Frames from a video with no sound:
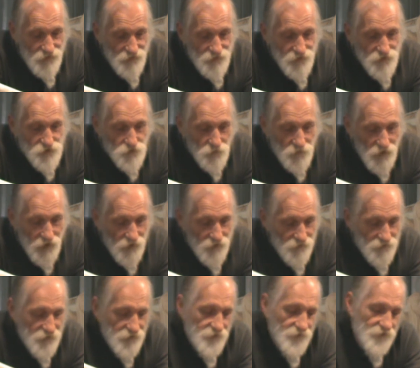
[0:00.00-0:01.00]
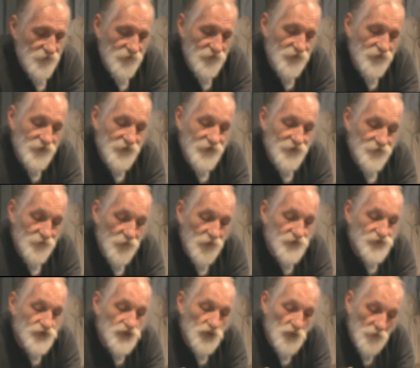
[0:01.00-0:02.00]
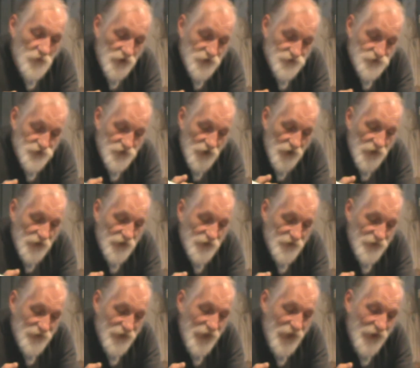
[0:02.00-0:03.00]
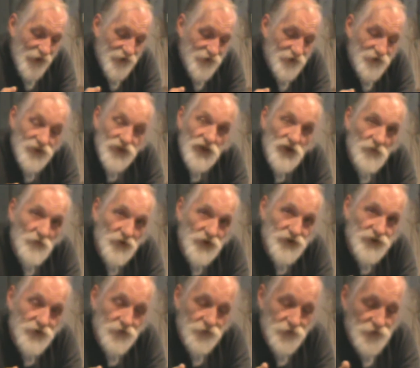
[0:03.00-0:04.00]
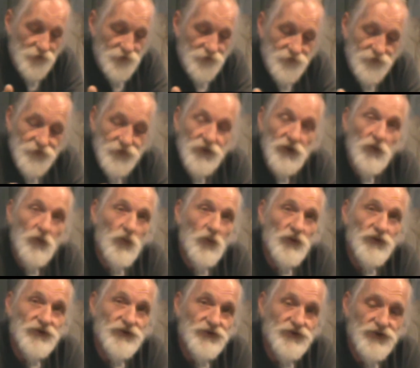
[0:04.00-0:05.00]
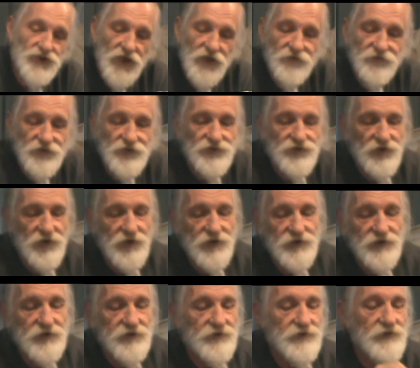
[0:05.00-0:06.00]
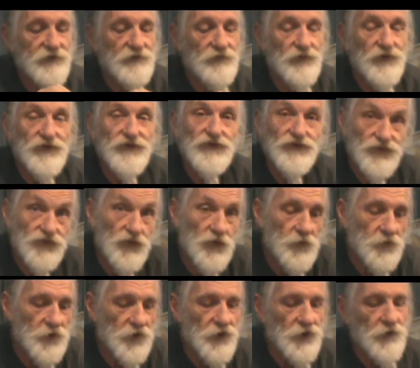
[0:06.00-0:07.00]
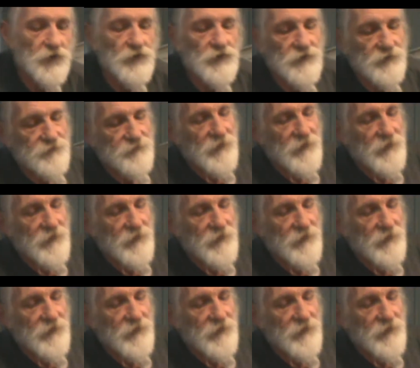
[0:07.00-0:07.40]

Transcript: And this one was too much, and I added a little material, little wood shavings on there with super glue